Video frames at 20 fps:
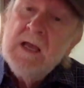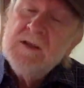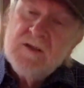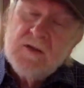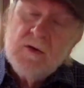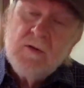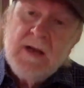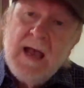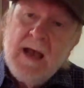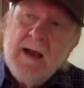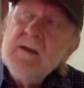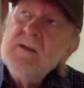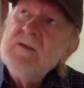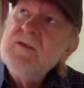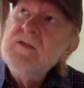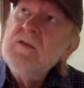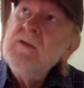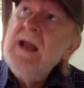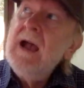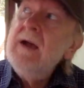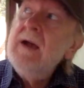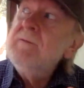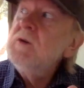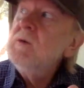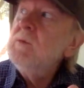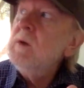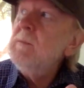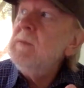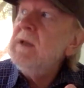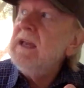soon, a- soon
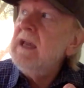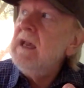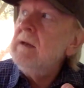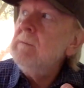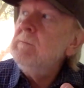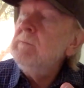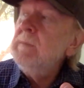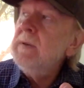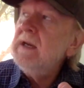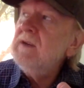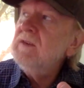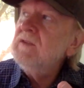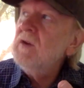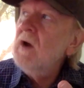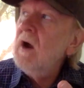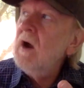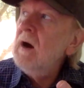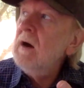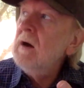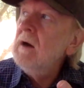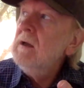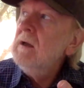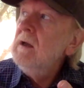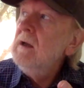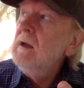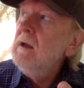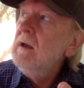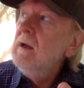after we became Pixar